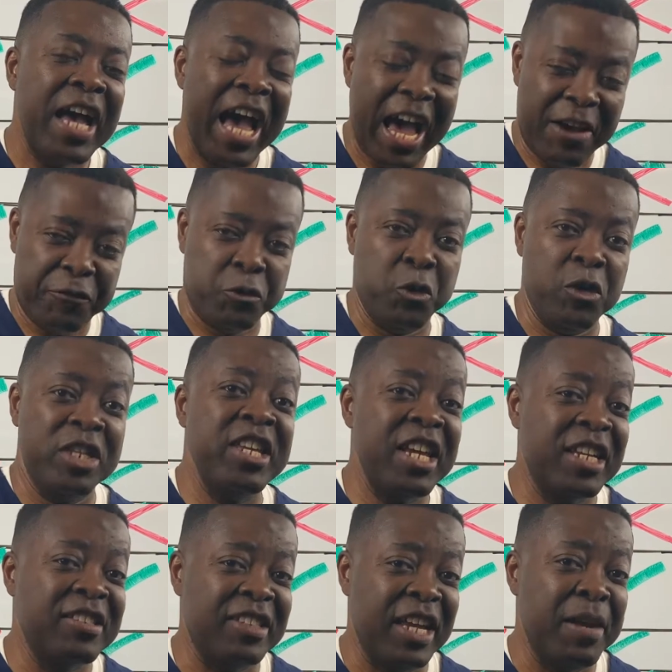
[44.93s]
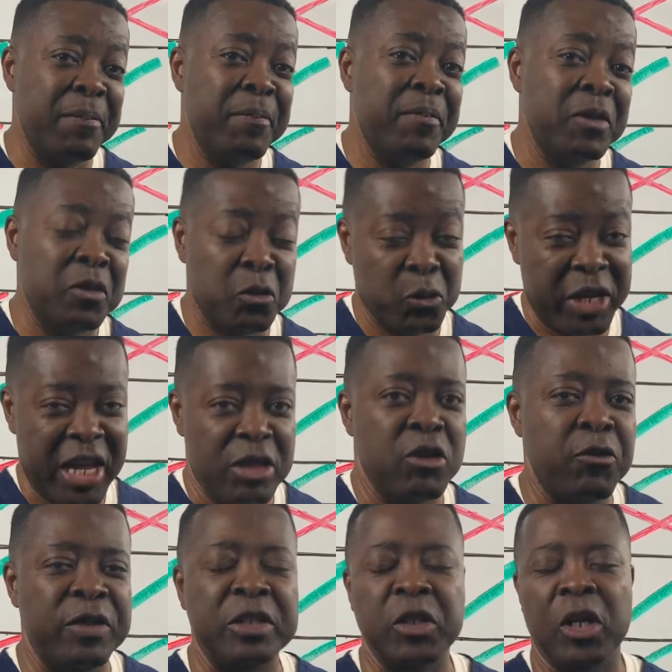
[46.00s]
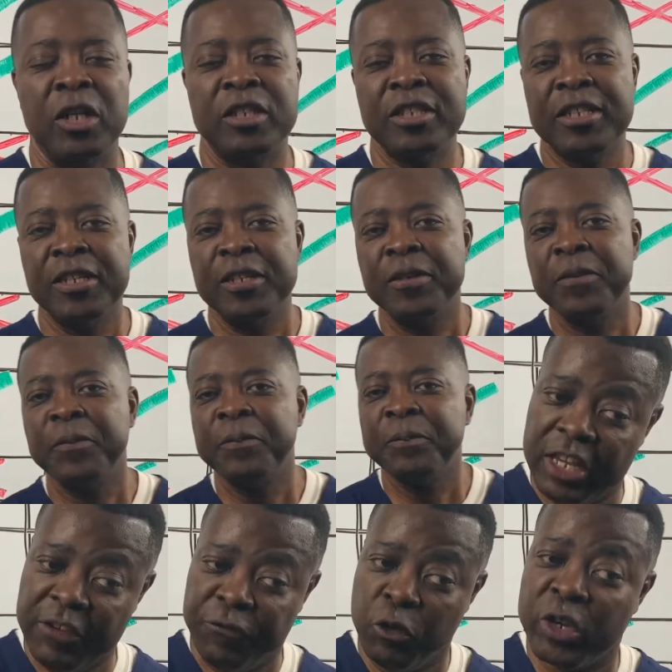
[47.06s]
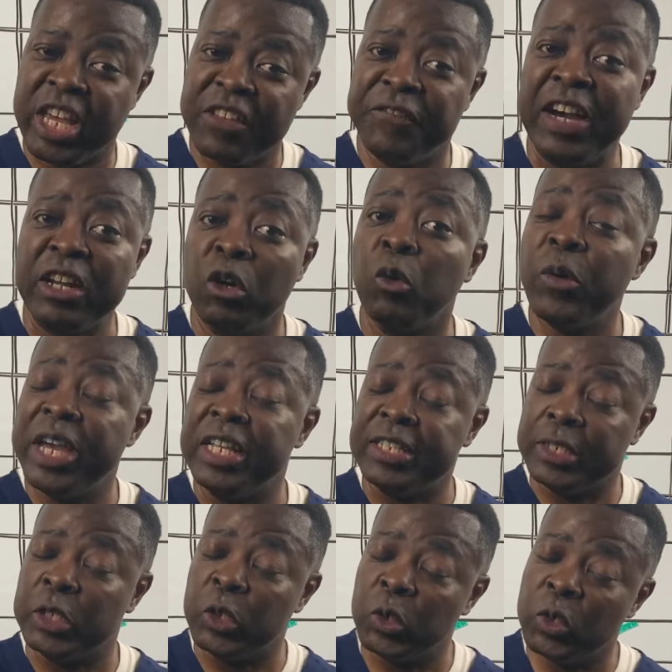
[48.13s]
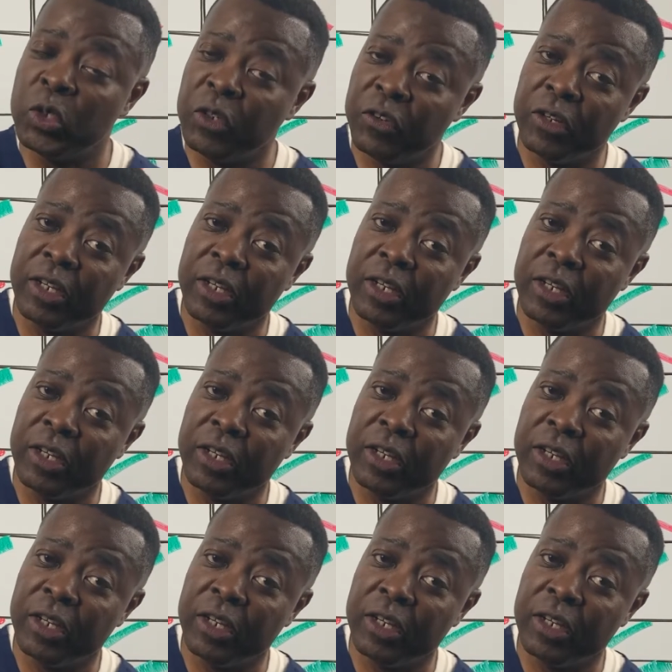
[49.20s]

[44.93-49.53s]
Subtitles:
after the exam to get the result. If you can find a way to